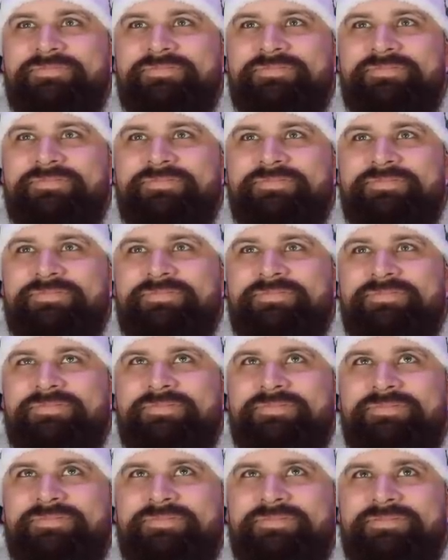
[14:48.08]

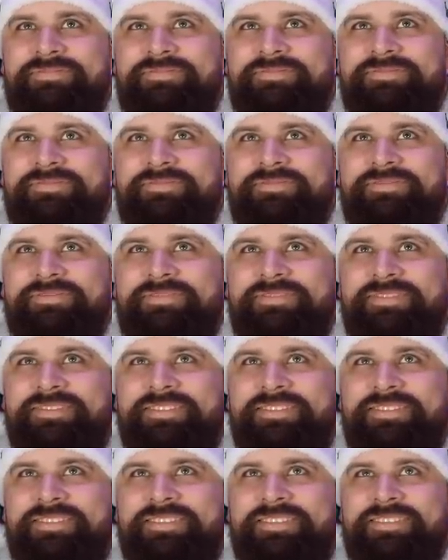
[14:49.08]

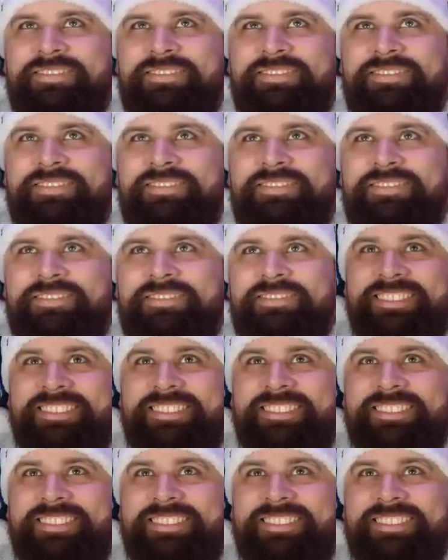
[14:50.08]
(silent)